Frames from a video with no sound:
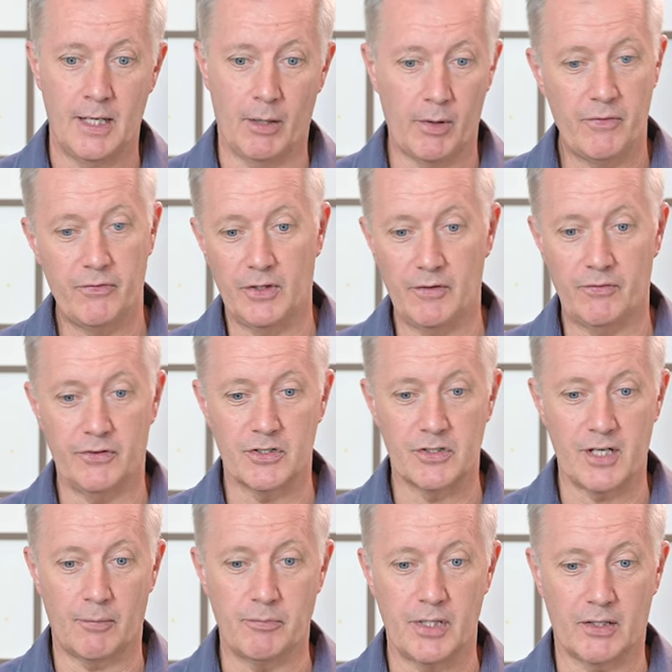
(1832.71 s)
Now, even if
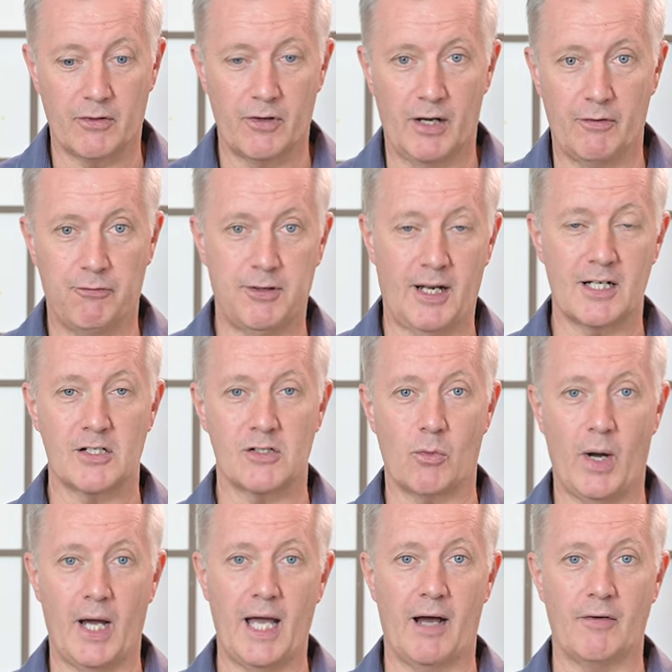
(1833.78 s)
the subject flutters
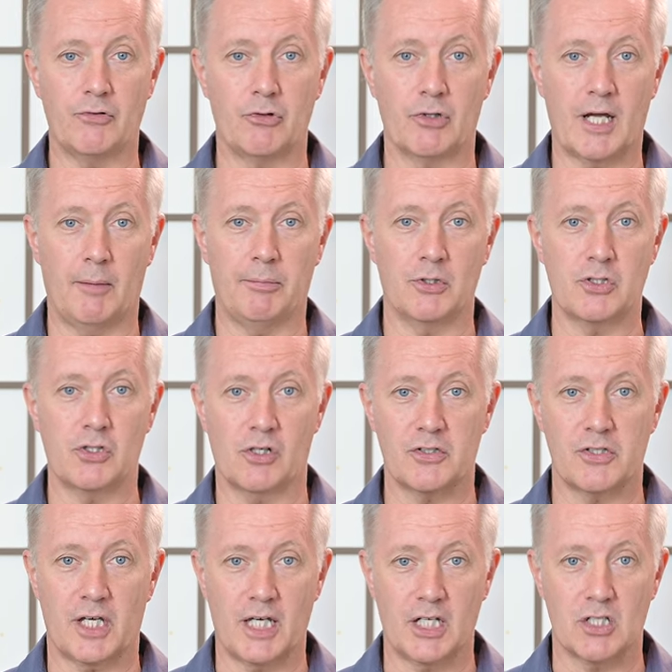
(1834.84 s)
away after a couple of
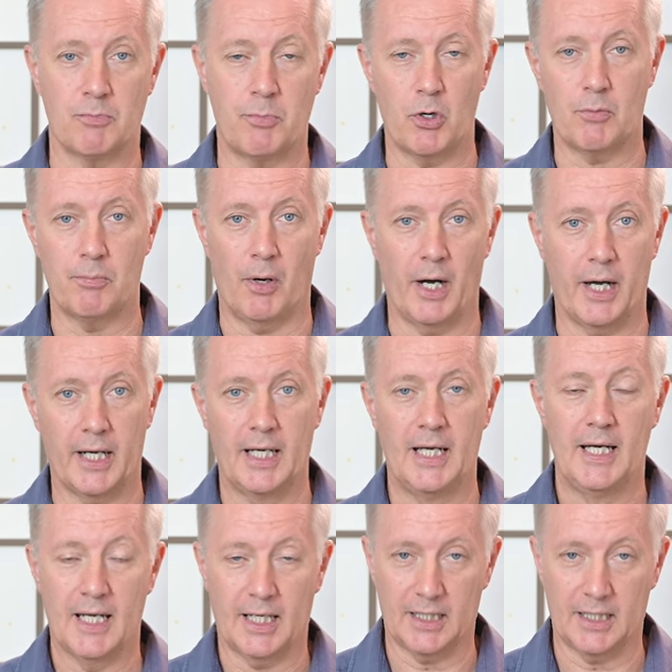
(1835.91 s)
shots, they get spooked by it,